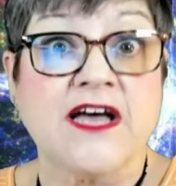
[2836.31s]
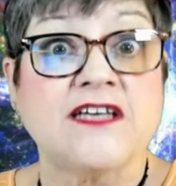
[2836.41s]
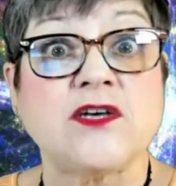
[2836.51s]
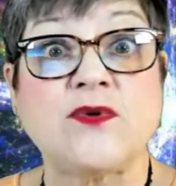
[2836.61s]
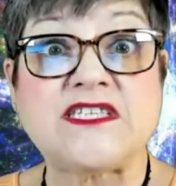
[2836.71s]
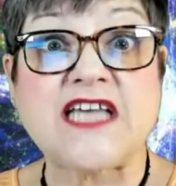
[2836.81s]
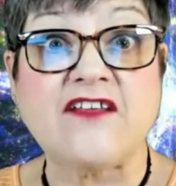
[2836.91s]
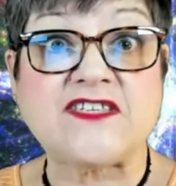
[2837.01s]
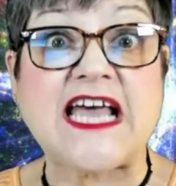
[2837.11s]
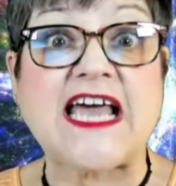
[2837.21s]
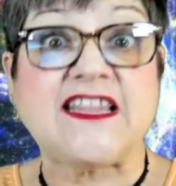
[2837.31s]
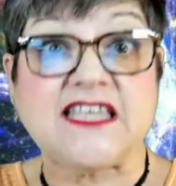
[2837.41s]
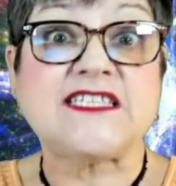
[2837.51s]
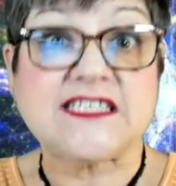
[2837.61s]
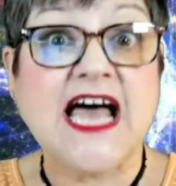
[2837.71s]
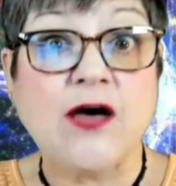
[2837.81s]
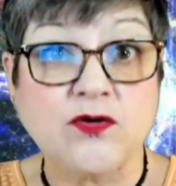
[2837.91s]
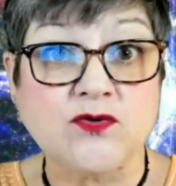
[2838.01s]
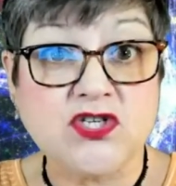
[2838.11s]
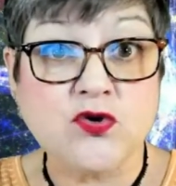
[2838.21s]
So instead of saying this is how
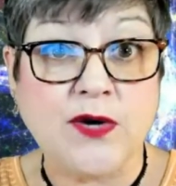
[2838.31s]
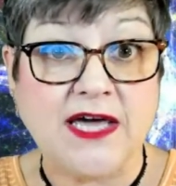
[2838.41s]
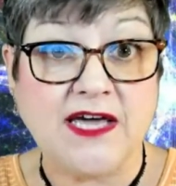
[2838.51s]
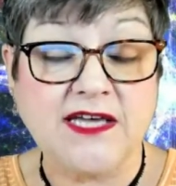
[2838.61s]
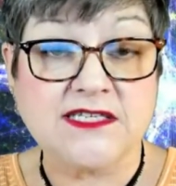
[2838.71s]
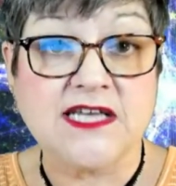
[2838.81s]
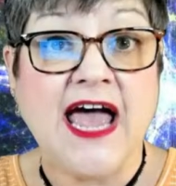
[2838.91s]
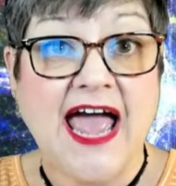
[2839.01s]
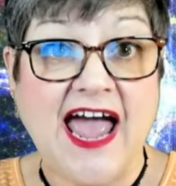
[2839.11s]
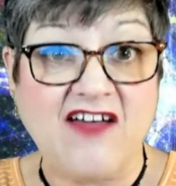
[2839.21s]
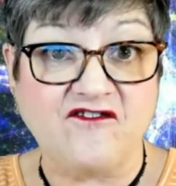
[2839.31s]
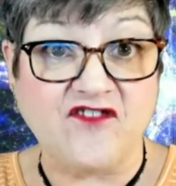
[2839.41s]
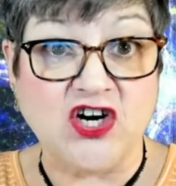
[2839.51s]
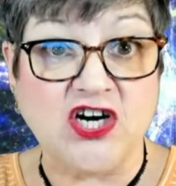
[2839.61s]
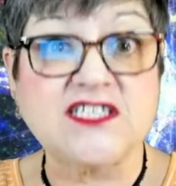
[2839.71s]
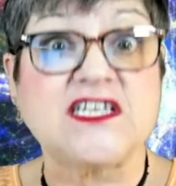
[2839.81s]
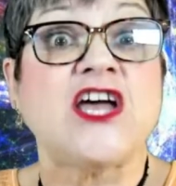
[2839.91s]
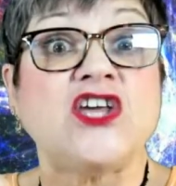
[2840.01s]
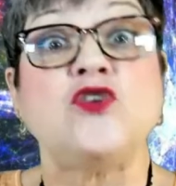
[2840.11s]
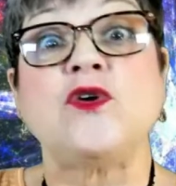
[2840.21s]
you do it at first,
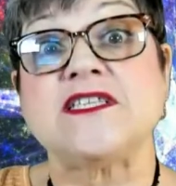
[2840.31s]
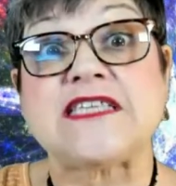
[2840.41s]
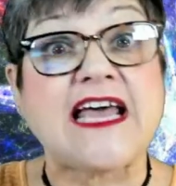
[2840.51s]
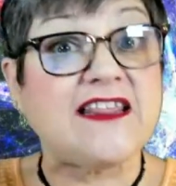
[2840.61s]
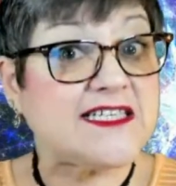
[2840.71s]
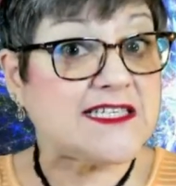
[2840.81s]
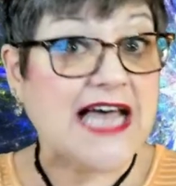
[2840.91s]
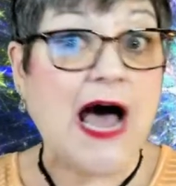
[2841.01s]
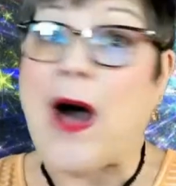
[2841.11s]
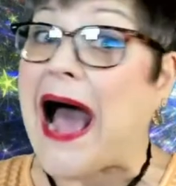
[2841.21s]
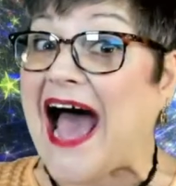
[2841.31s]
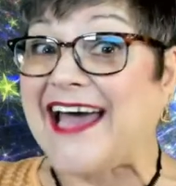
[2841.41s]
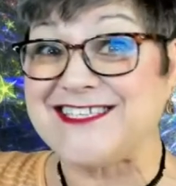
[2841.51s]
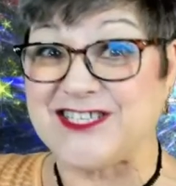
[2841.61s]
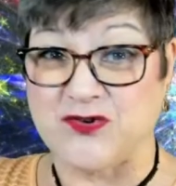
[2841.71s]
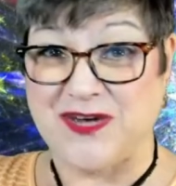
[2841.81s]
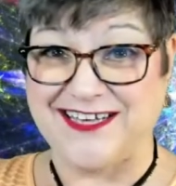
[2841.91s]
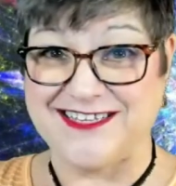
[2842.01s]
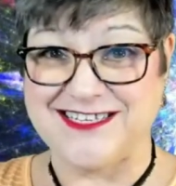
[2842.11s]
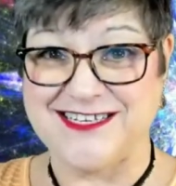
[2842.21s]
you can say this is how I do it.